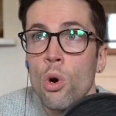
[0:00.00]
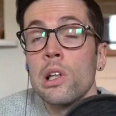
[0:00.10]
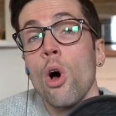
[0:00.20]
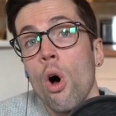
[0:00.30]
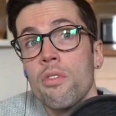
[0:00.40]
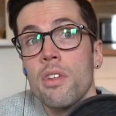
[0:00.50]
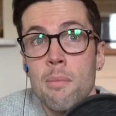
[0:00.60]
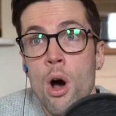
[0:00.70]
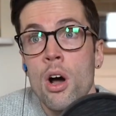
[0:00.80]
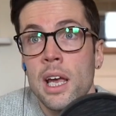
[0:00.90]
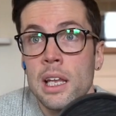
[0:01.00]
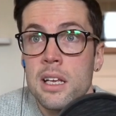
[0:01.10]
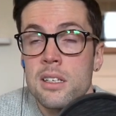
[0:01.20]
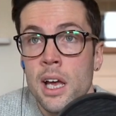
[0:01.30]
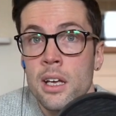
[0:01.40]
or a lot of that market,
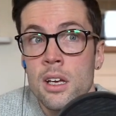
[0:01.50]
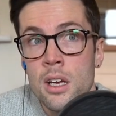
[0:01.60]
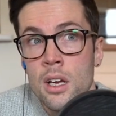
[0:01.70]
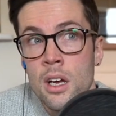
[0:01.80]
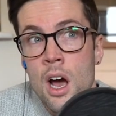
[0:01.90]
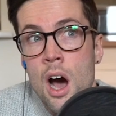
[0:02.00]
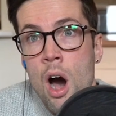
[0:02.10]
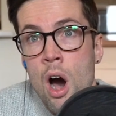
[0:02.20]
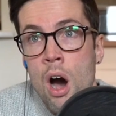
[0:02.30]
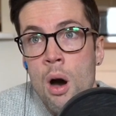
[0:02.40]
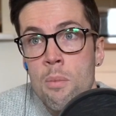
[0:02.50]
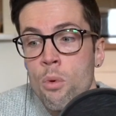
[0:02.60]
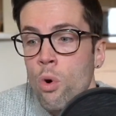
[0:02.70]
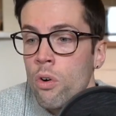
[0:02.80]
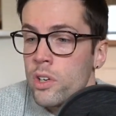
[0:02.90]
let's say, are
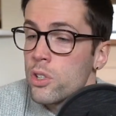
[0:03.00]
more of a